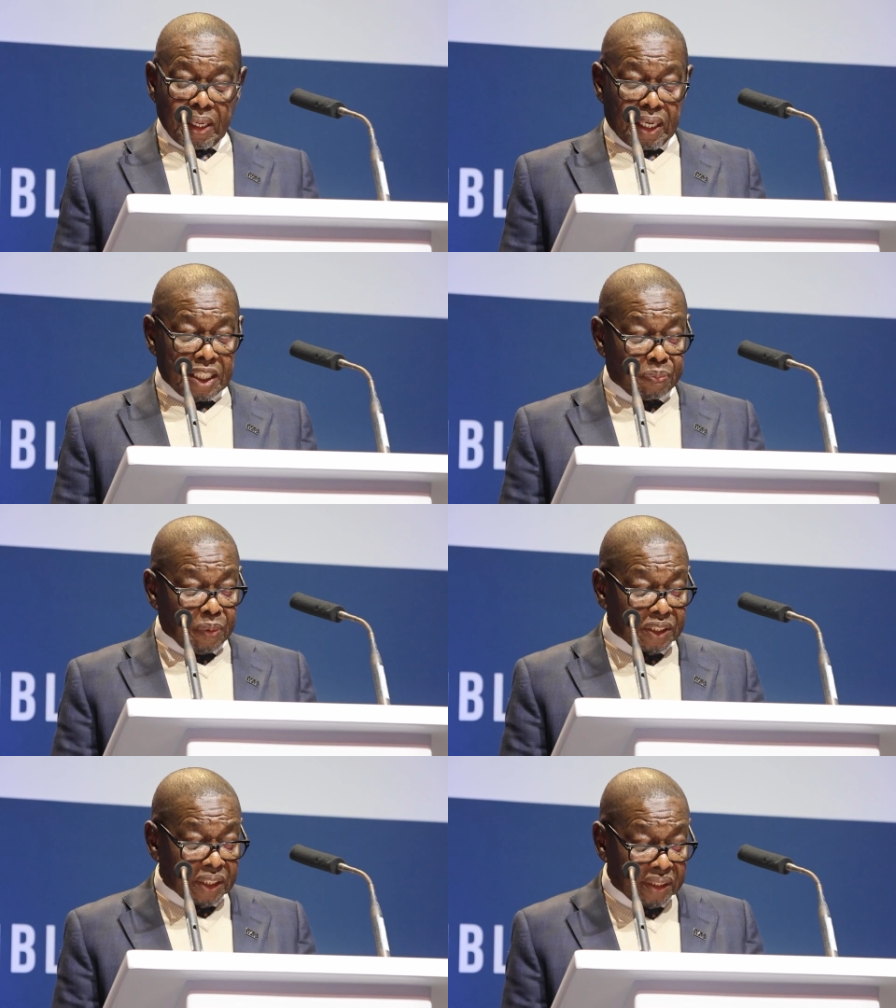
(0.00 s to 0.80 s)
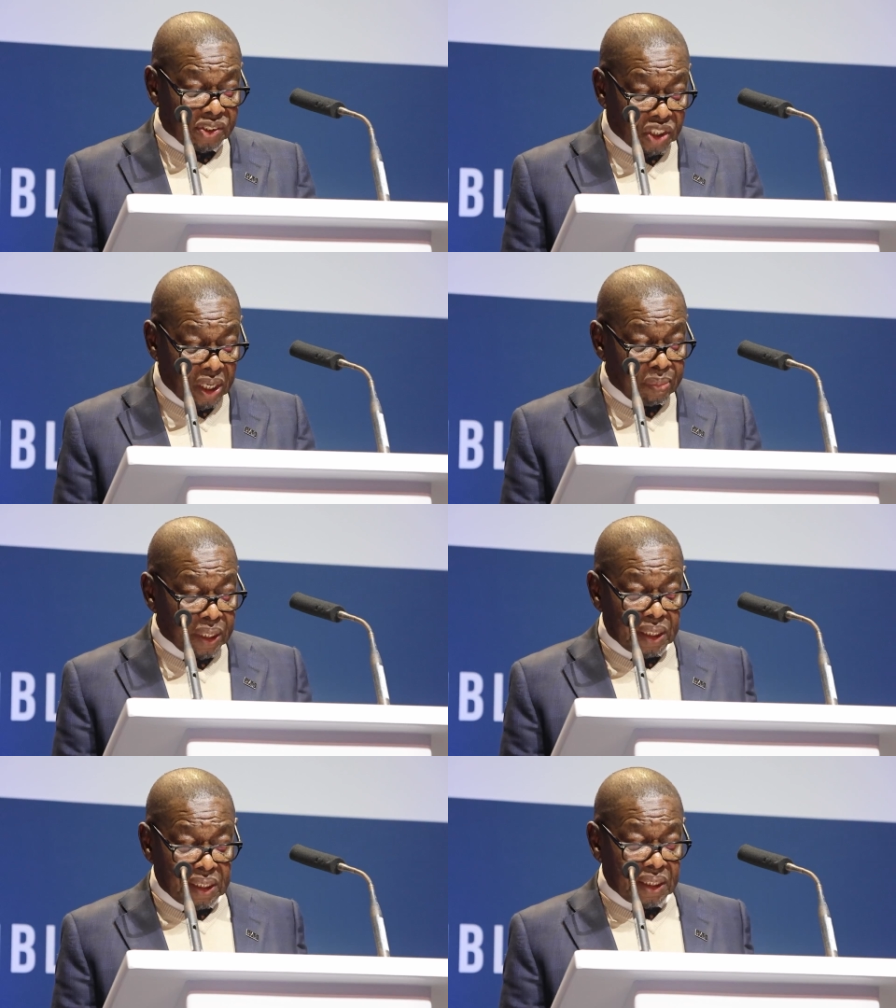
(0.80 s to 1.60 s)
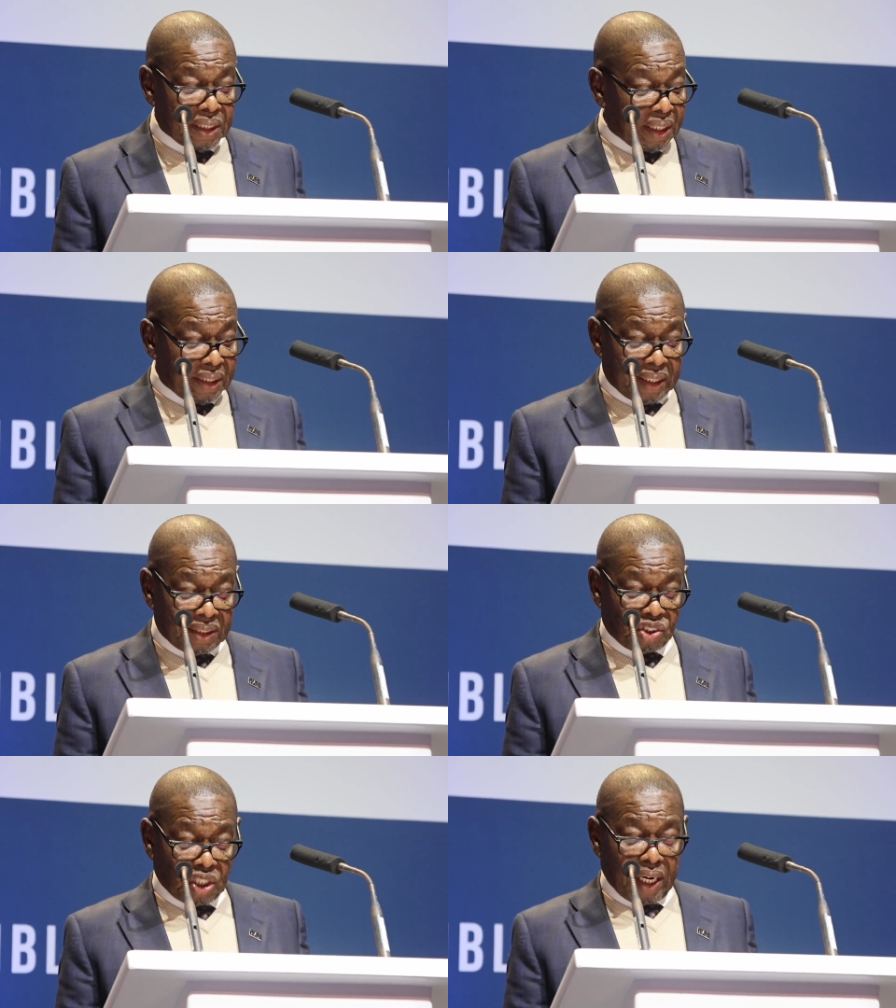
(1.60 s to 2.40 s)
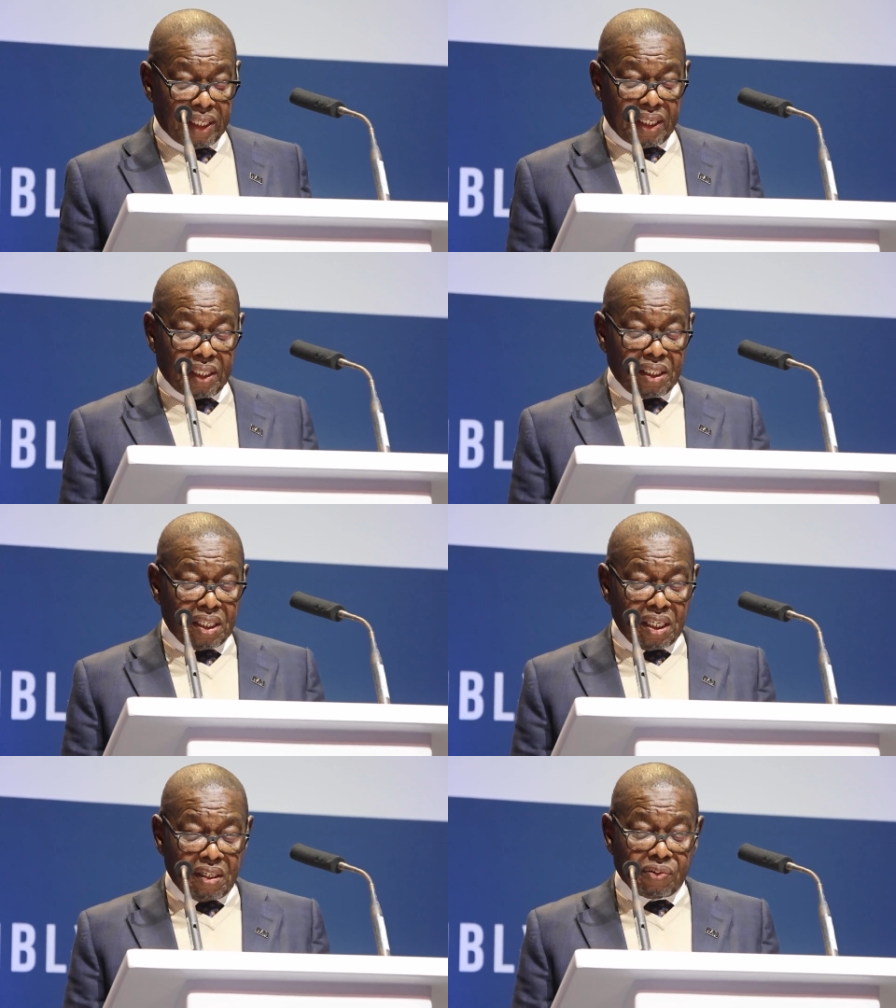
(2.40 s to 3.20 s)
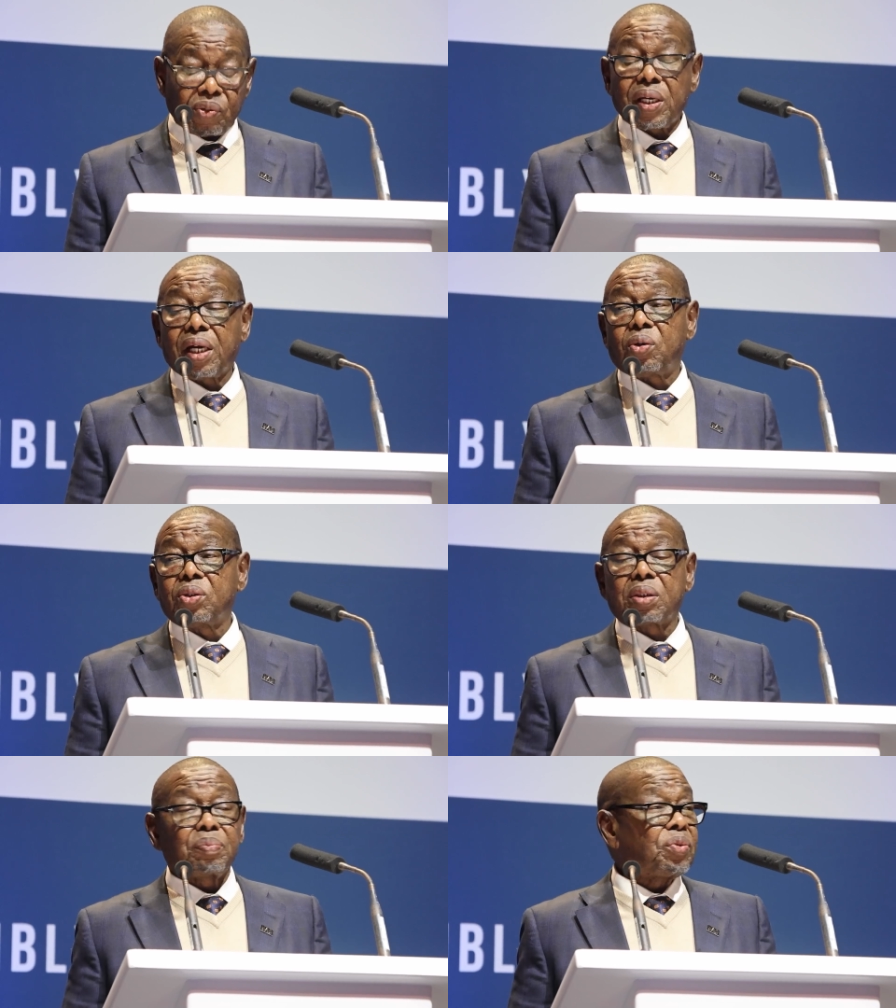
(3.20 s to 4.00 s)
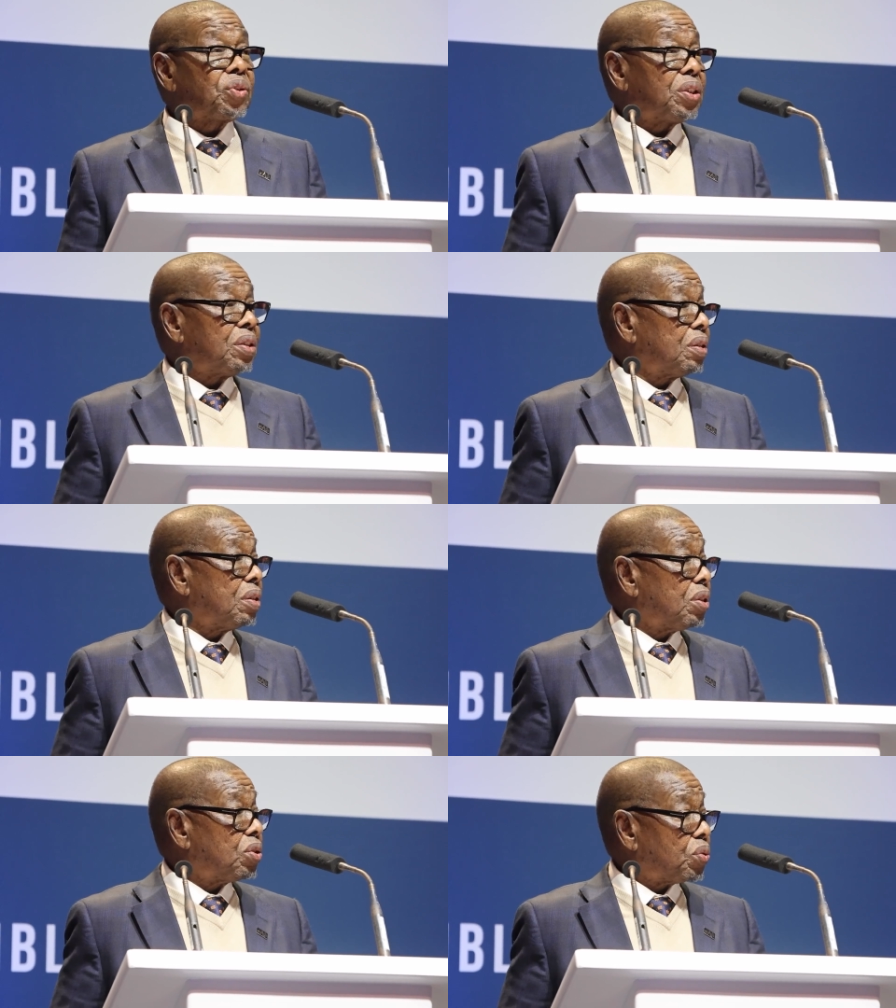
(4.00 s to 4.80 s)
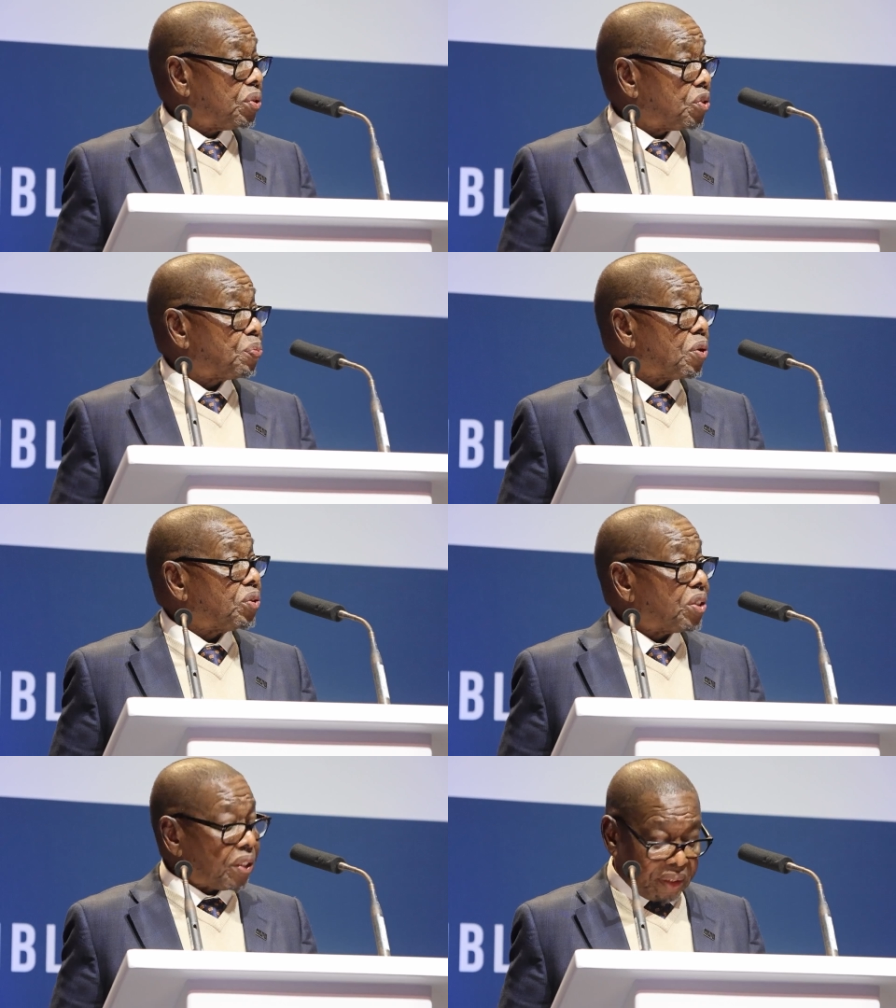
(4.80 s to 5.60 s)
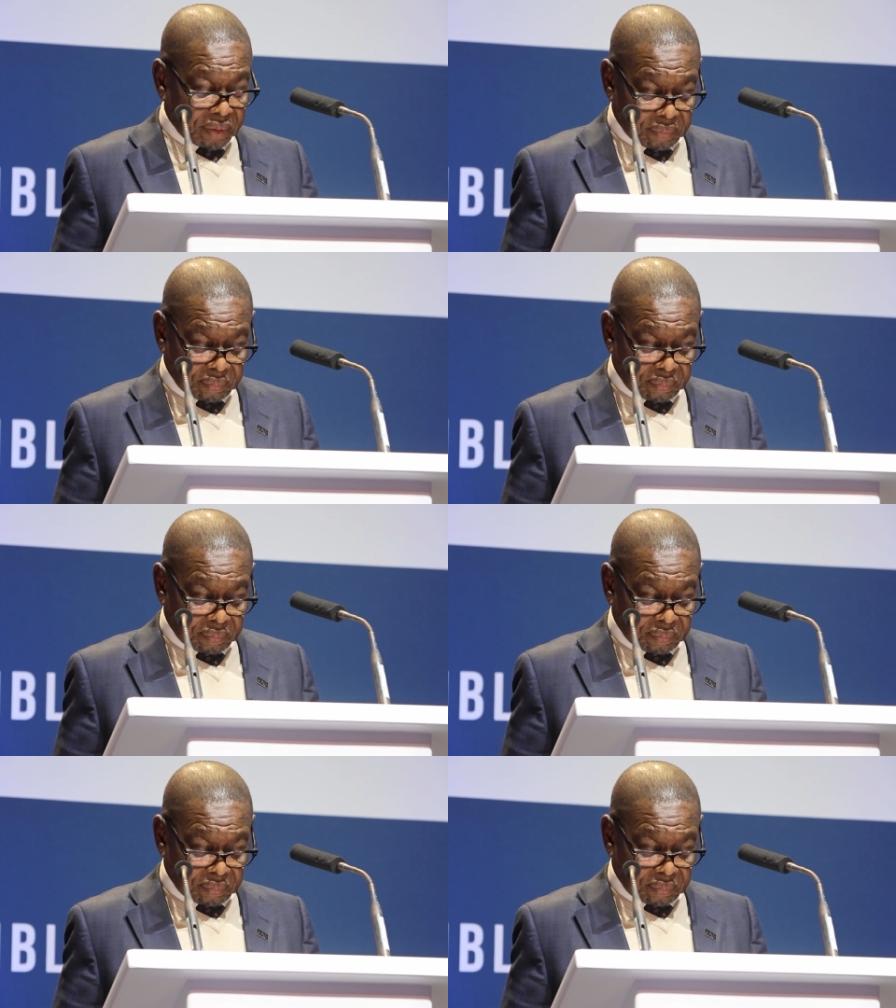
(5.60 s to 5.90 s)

especially Germany, Italy, and China, for their contribution to this project.